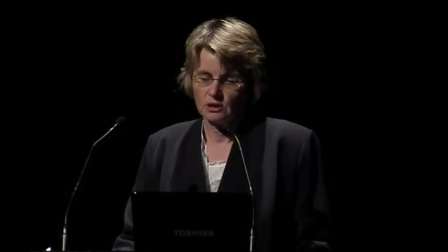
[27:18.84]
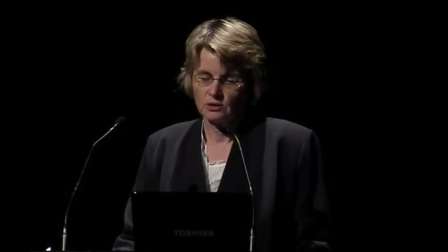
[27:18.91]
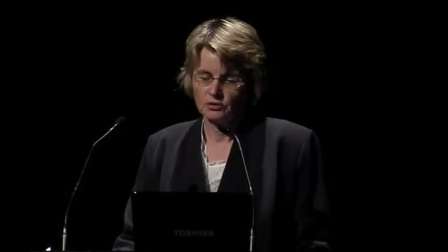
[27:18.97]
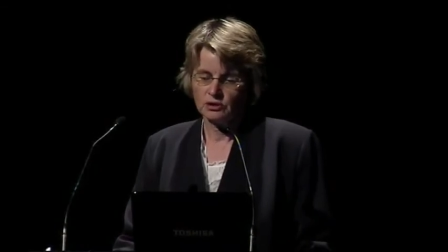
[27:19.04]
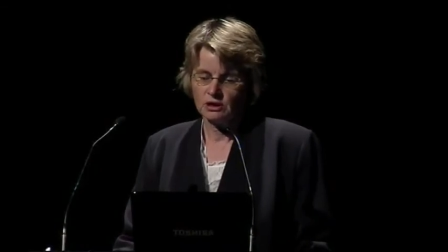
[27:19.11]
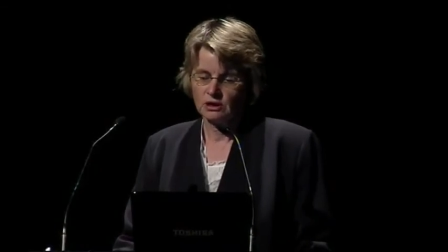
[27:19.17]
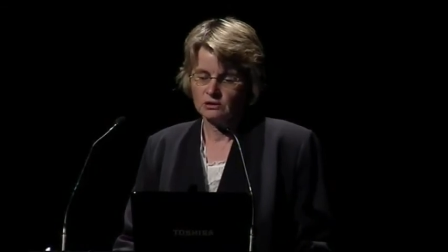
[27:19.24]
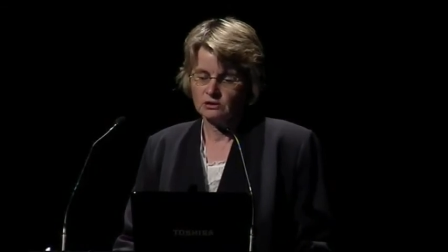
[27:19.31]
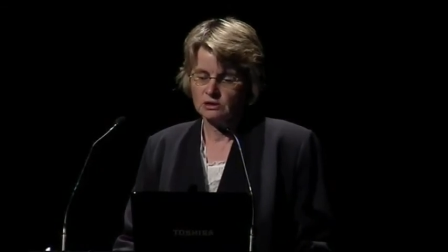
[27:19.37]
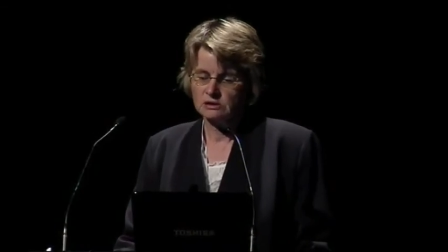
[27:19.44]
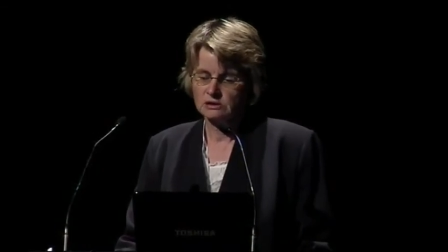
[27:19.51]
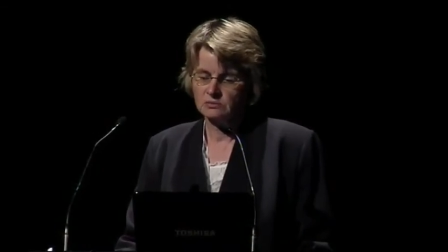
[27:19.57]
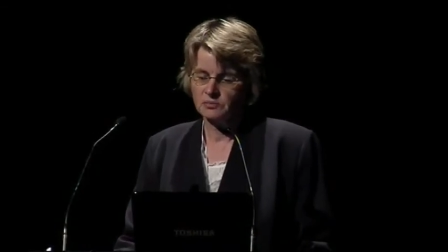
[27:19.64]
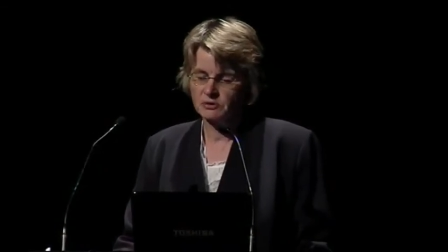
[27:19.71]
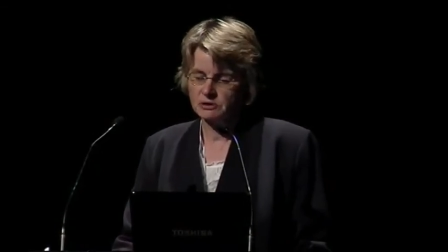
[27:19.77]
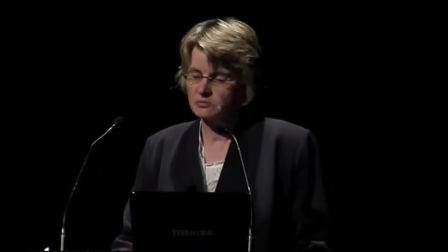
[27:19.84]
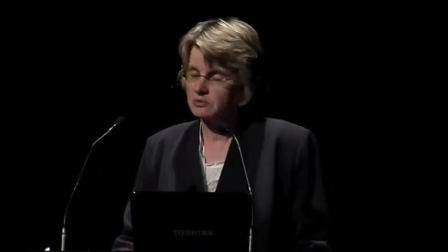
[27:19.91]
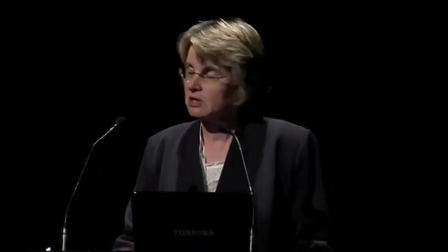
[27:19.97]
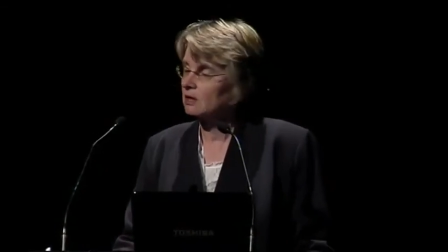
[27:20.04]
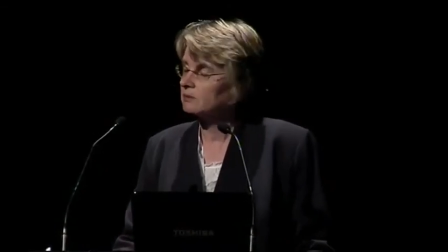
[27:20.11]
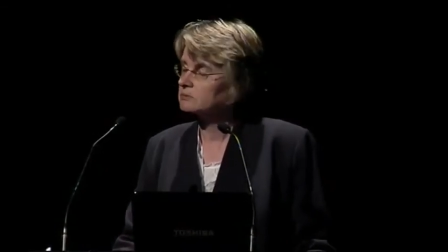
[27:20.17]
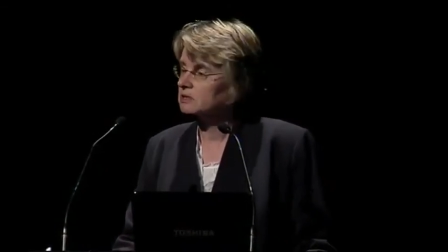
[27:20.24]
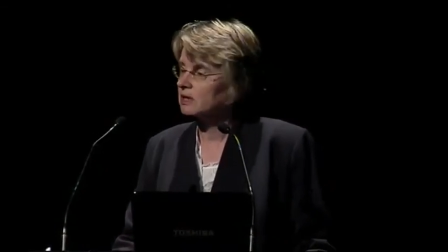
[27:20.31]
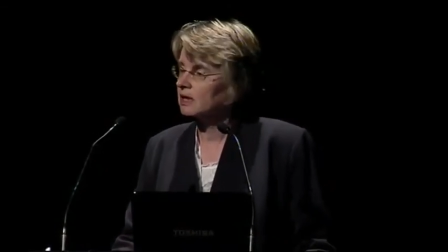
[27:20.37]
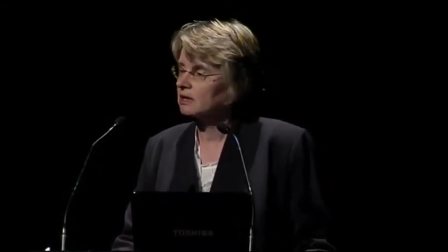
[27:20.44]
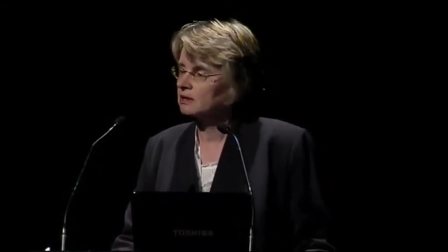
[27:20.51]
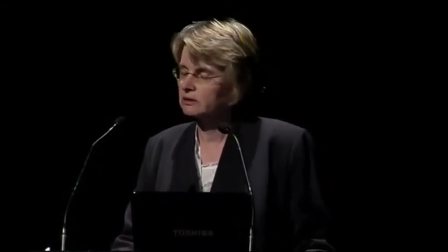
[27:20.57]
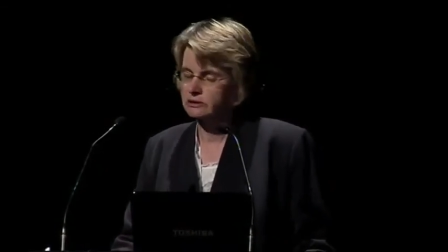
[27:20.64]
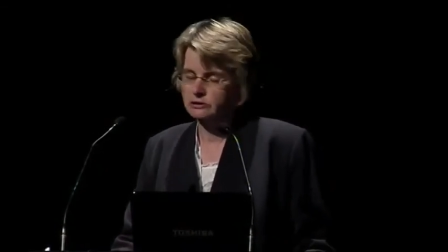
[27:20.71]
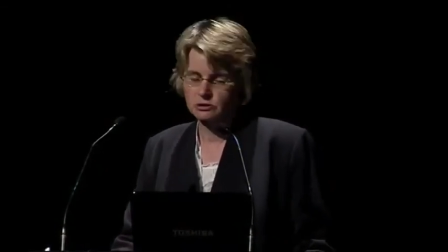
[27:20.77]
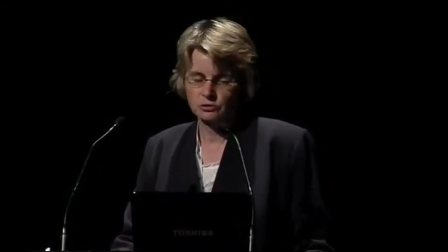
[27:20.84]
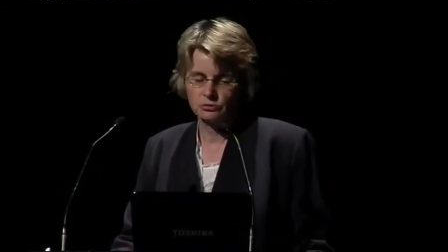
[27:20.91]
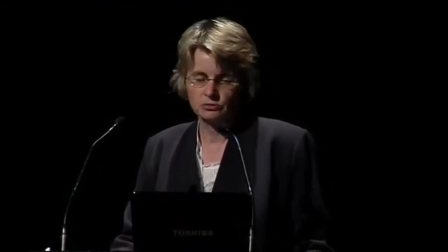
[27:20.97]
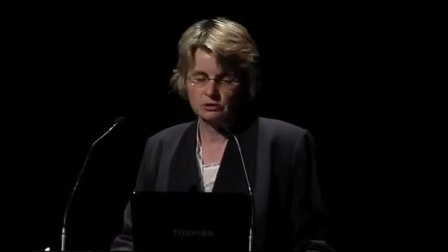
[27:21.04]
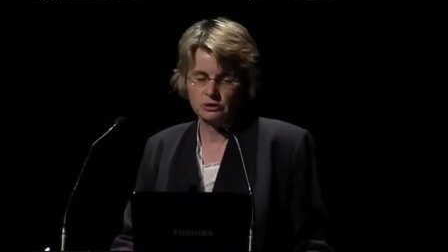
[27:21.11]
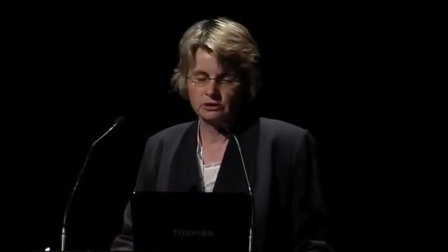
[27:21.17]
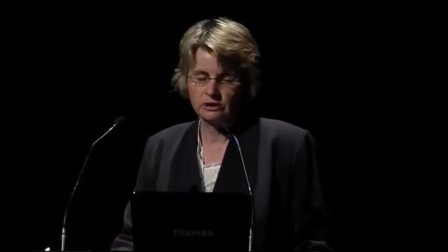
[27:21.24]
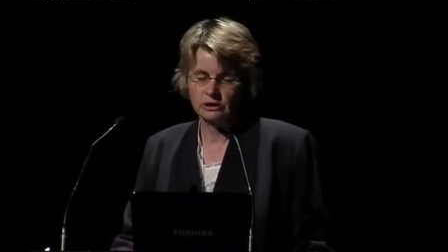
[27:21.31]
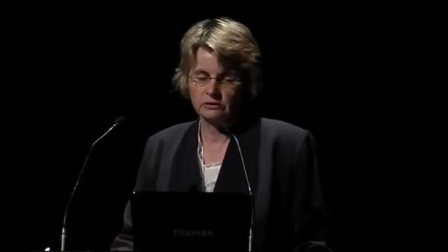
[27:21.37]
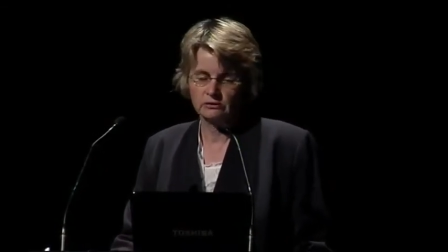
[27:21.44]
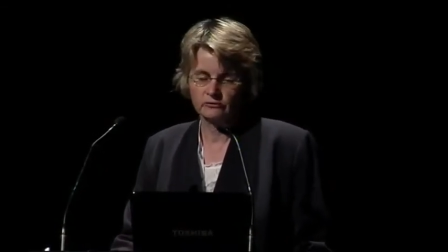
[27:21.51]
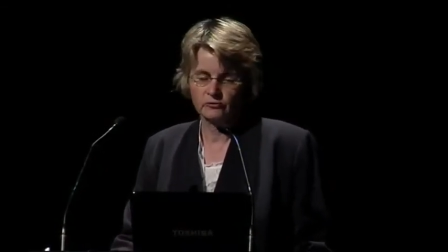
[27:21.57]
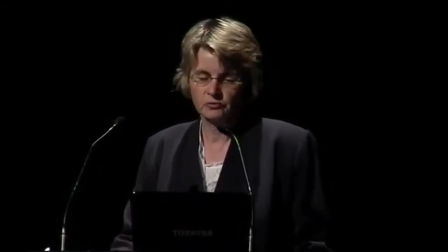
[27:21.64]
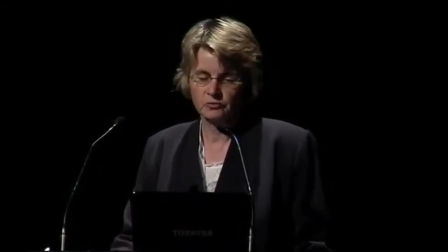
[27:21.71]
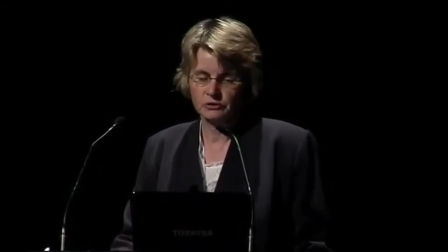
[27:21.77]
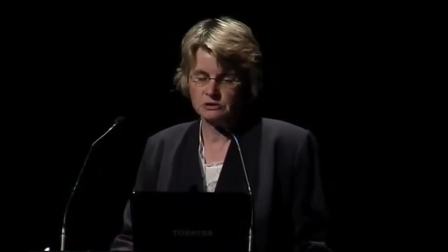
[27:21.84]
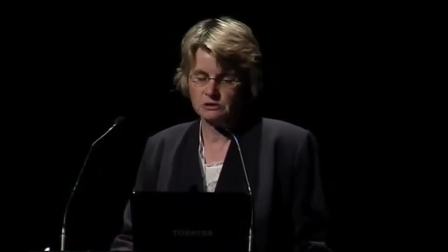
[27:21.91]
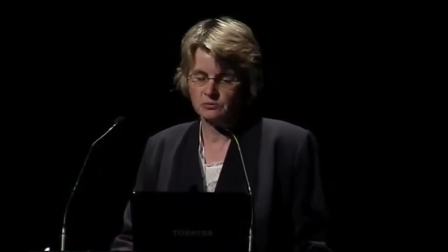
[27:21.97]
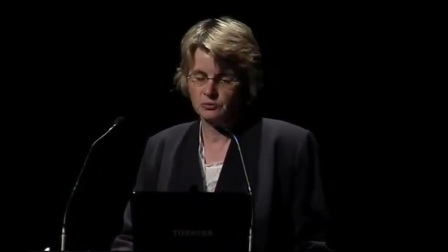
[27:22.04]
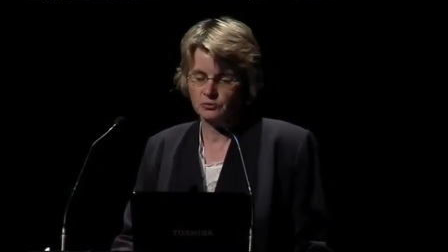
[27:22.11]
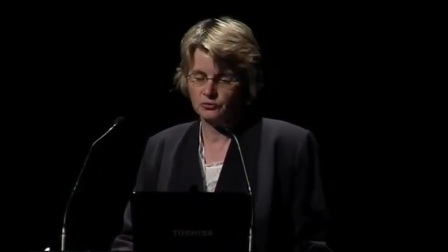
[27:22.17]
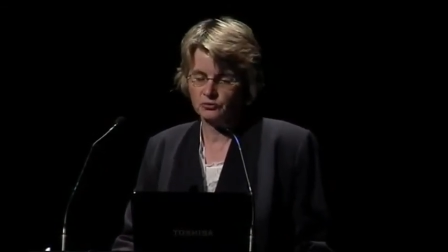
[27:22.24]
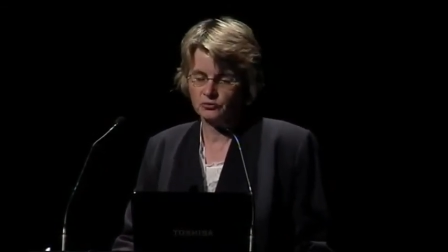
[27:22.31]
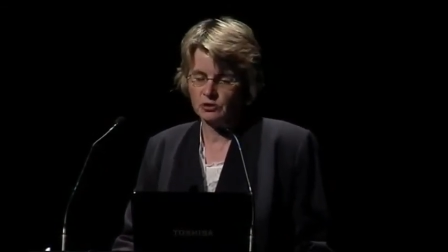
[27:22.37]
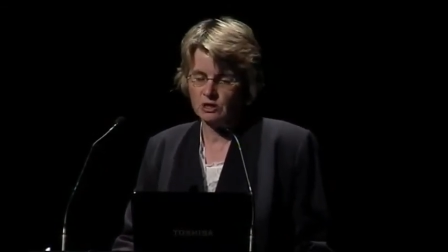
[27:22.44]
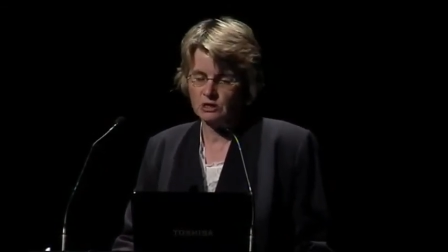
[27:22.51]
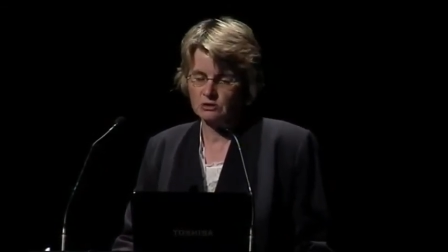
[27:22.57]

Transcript: Looking in this, the picture becomes a little clearer for principle three.